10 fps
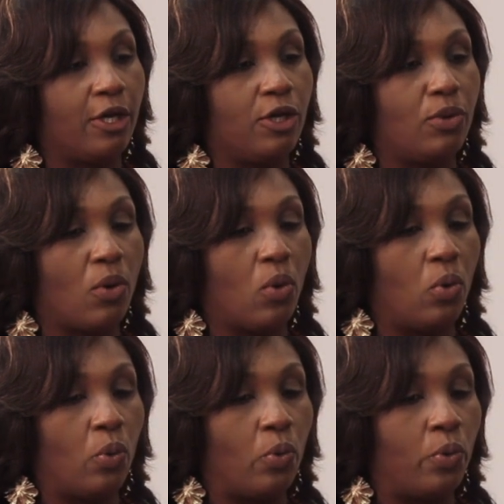you
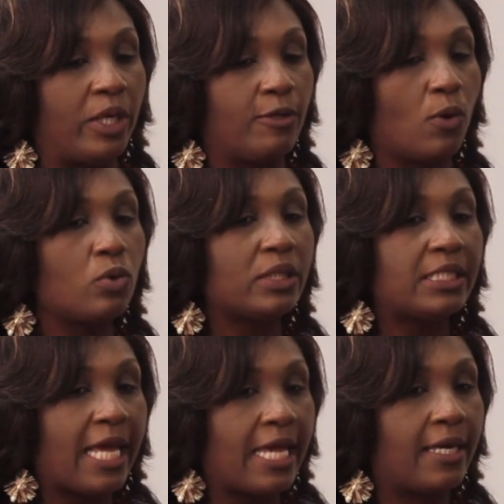know, we don't
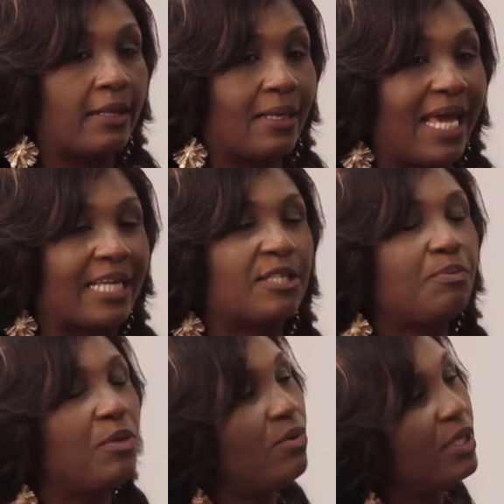take
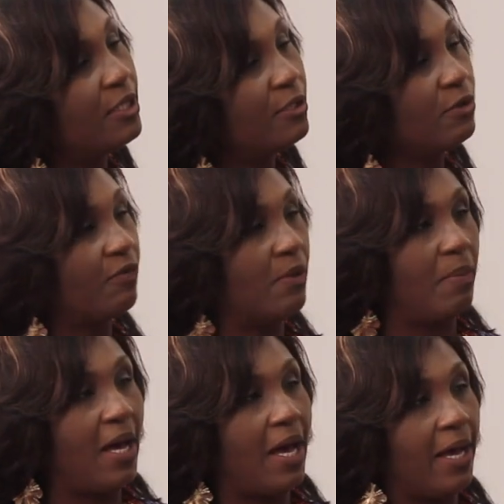experiences of the
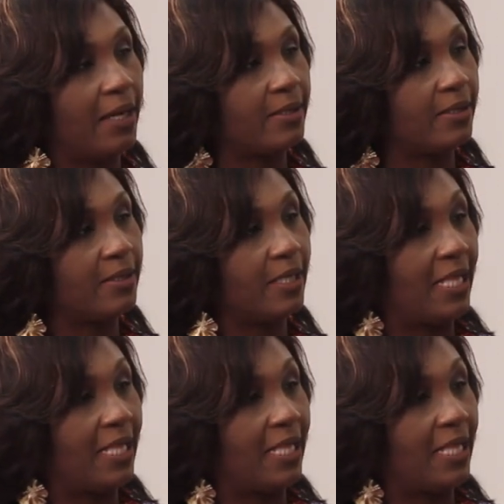past.